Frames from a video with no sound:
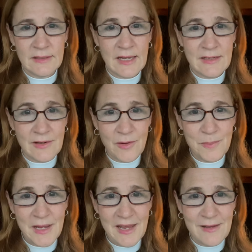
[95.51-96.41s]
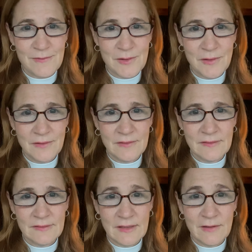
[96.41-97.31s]
and our behavior
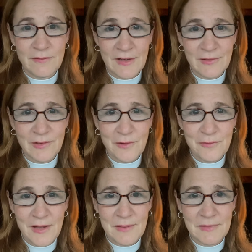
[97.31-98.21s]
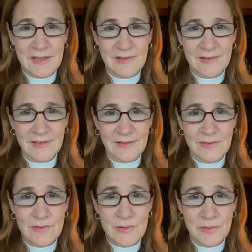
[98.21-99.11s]
affects our families
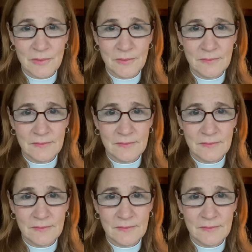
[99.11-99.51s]
too.